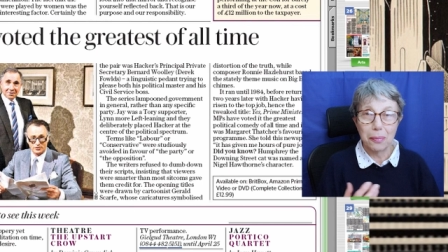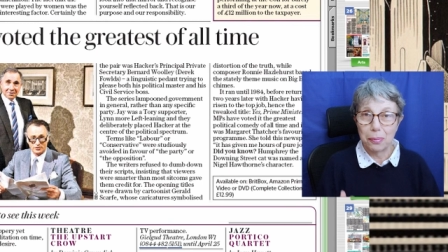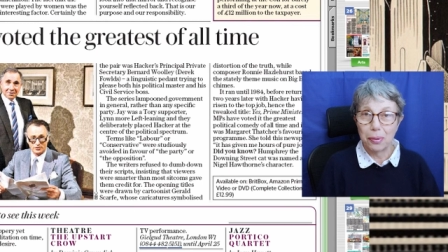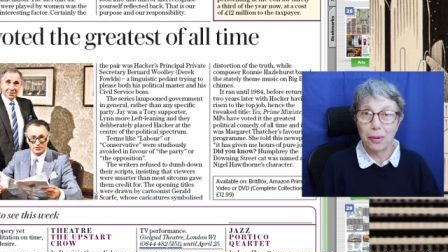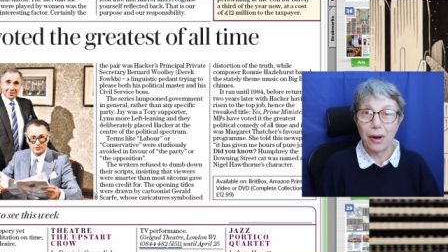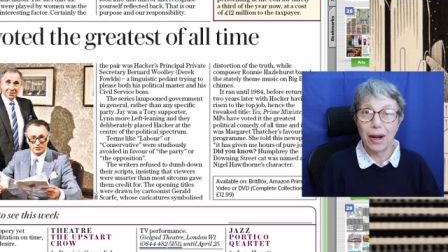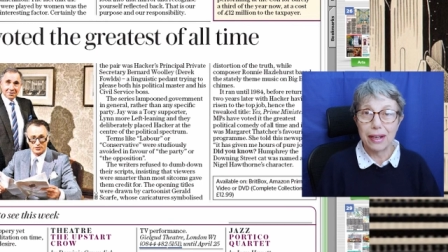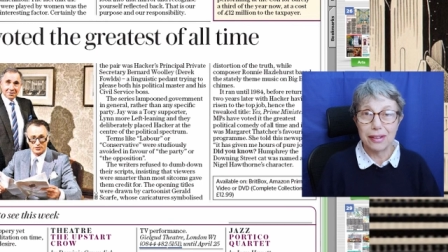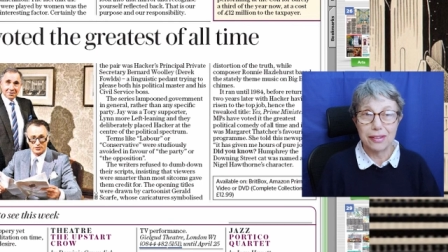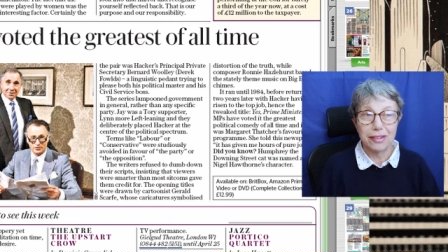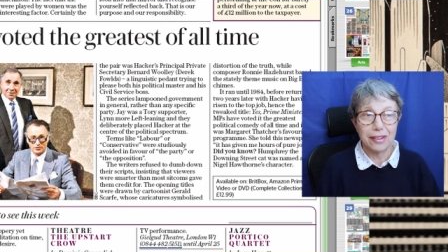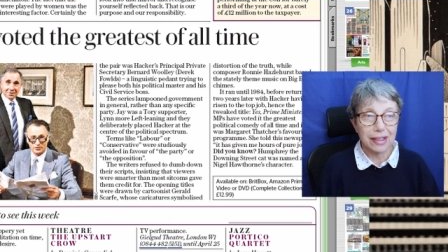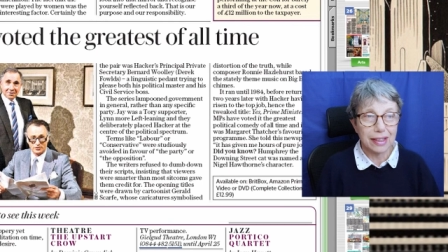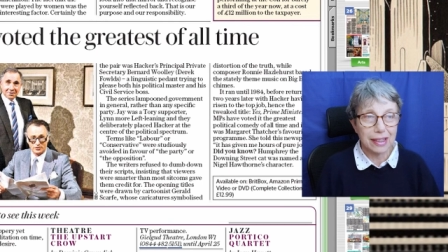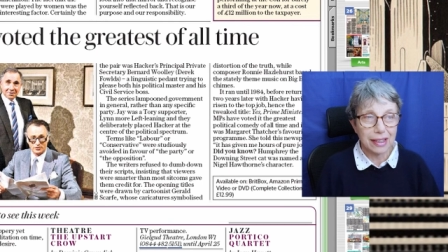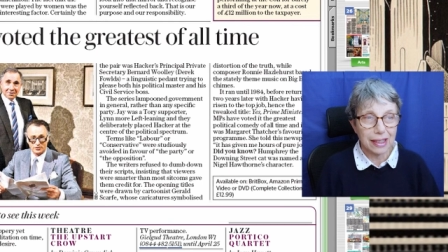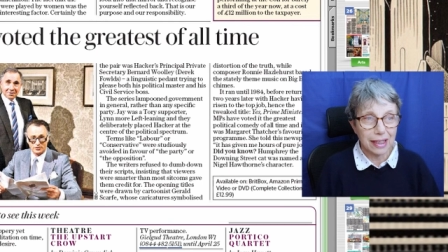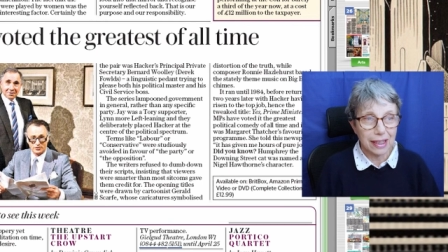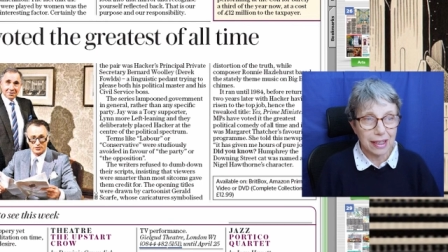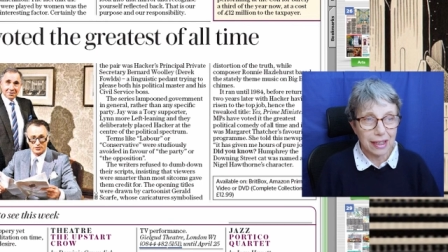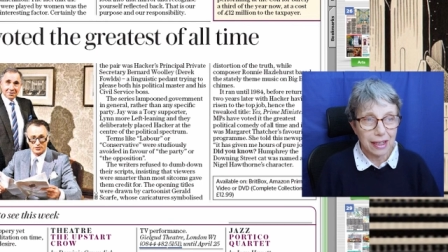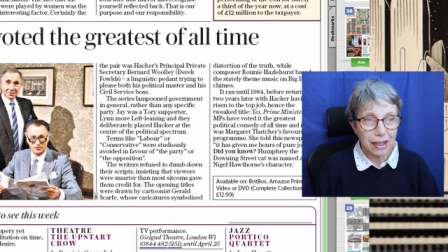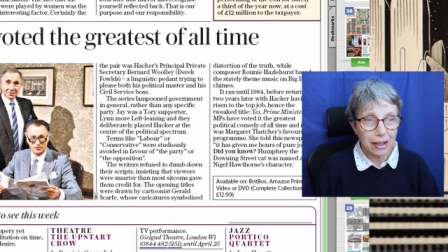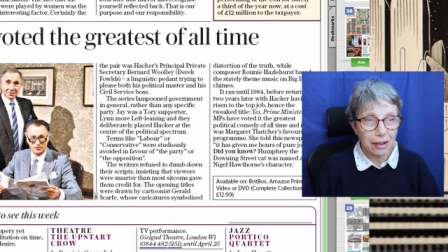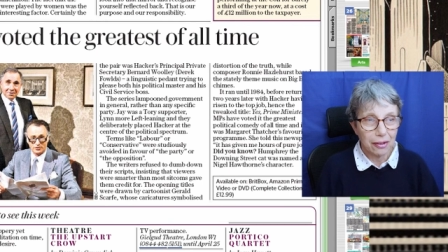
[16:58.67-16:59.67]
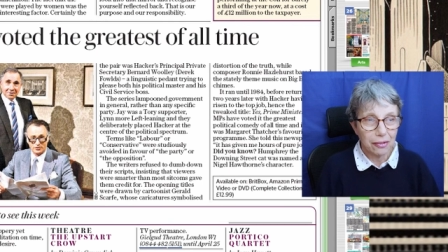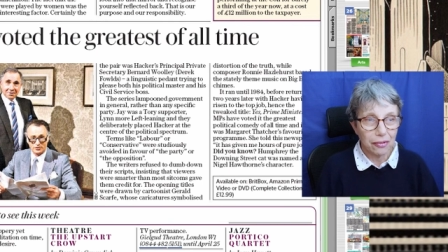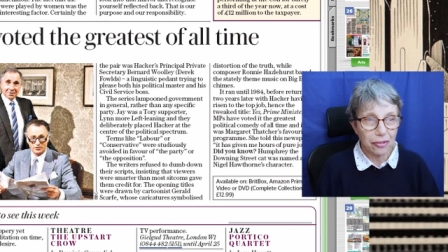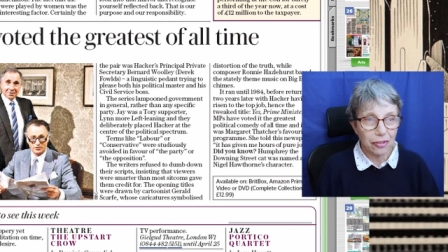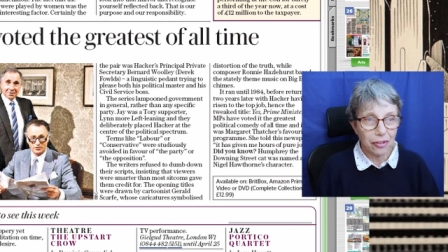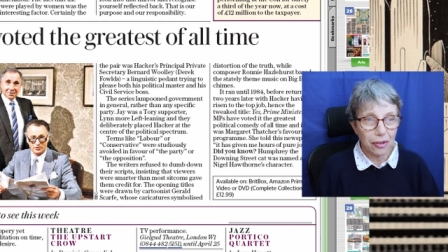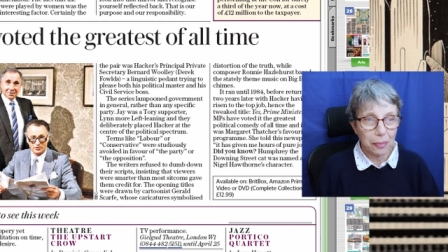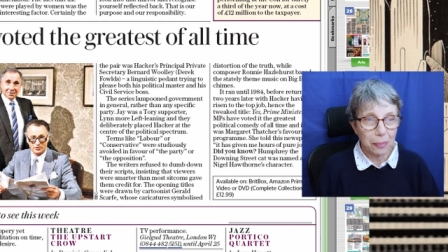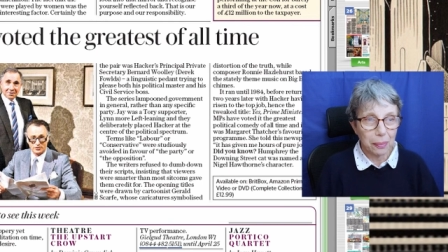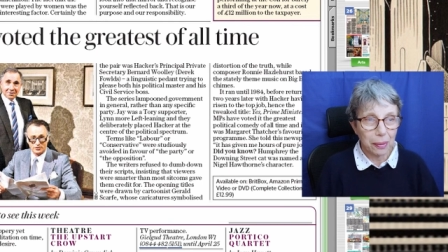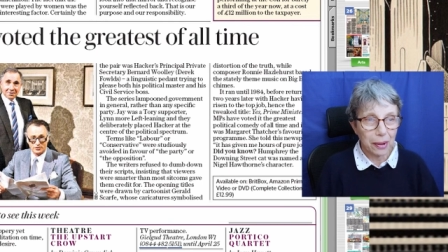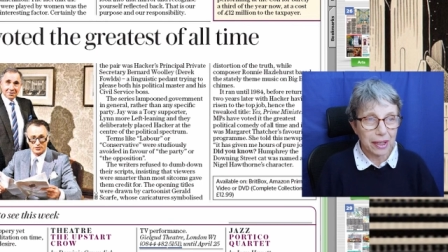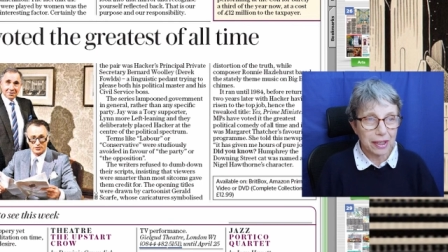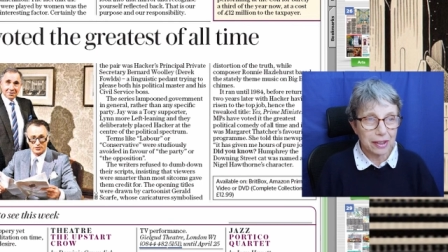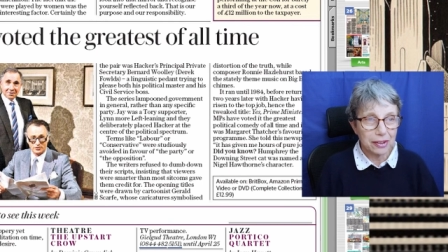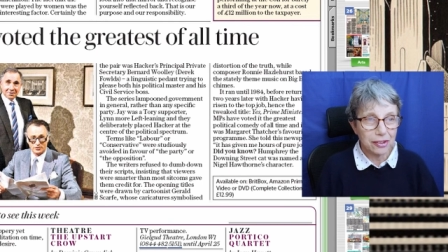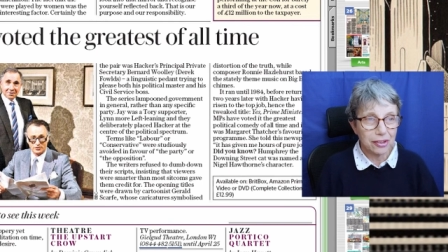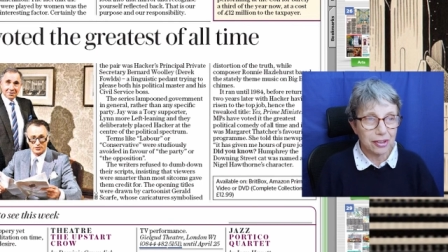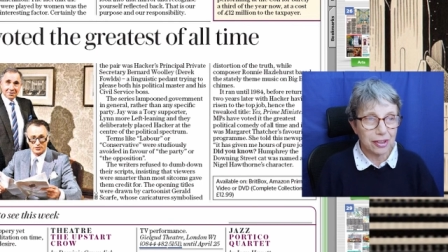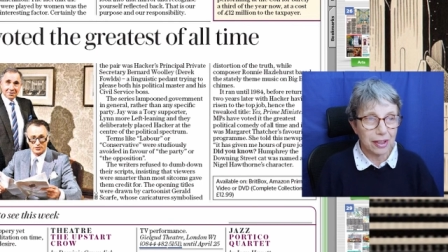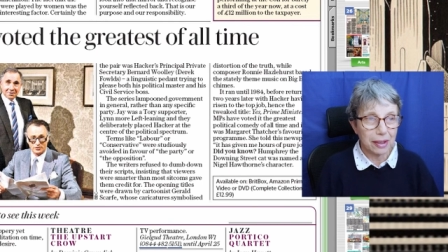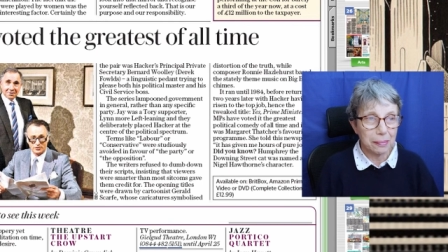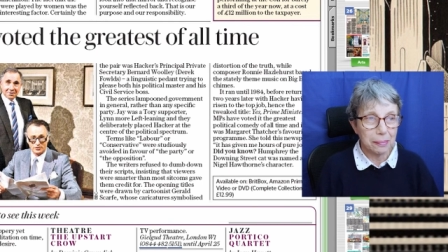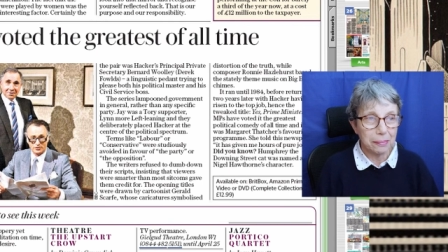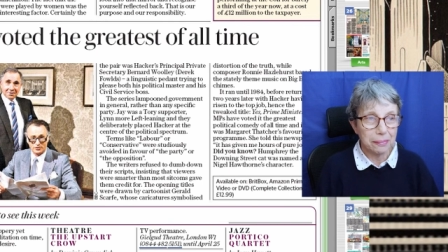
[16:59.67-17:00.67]
practically
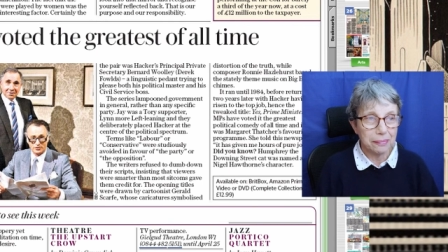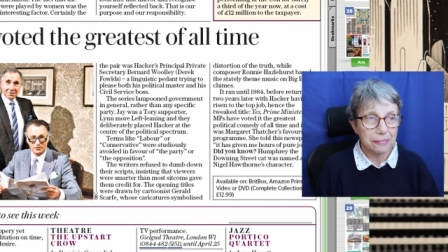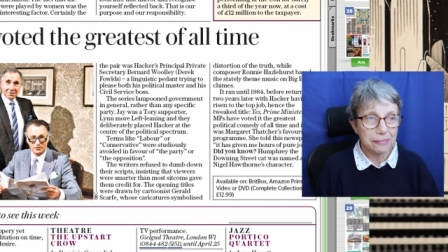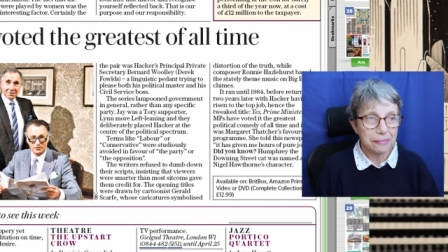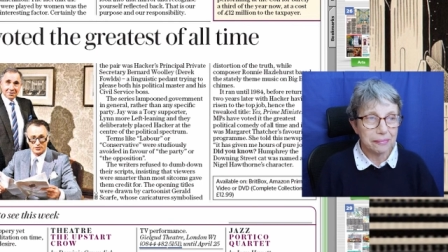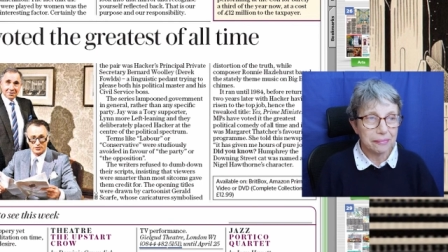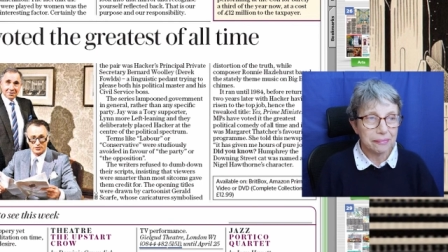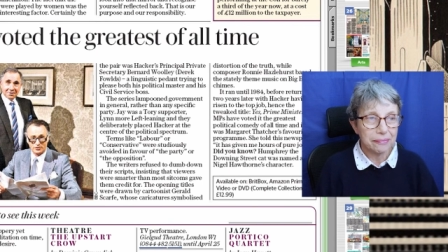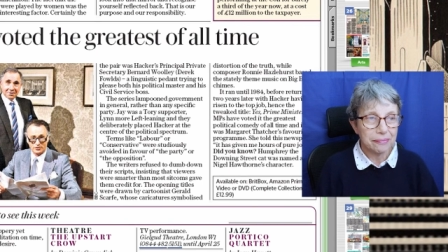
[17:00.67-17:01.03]
verbatim.